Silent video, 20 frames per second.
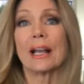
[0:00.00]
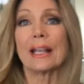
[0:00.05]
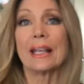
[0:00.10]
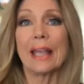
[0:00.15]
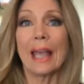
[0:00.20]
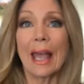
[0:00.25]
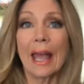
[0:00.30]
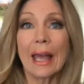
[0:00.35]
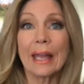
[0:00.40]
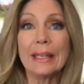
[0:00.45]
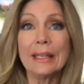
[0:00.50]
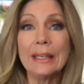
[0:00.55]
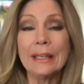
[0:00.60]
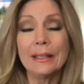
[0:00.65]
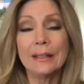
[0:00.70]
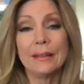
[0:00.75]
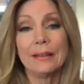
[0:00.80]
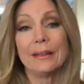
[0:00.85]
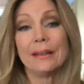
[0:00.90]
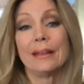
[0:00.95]

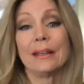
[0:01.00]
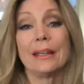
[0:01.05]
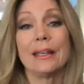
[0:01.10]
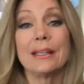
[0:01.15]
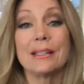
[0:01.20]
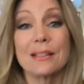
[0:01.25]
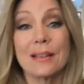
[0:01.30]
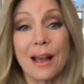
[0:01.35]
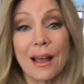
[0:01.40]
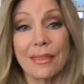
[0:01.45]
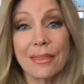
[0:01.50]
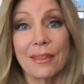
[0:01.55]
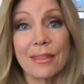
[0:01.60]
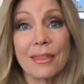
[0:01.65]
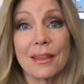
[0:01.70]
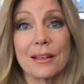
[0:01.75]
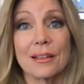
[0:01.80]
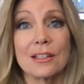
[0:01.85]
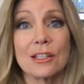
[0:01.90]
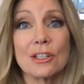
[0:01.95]
again is not the
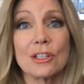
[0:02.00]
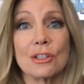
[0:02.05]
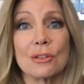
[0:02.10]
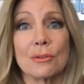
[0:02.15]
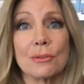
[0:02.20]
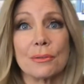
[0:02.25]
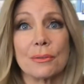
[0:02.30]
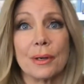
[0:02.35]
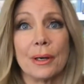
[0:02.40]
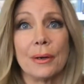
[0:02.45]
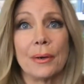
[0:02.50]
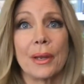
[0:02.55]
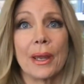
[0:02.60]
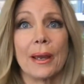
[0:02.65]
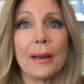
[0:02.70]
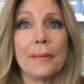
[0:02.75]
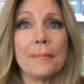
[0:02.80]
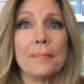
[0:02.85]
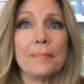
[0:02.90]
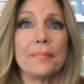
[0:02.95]
thing to do.
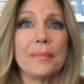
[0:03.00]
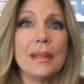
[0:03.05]
Okay.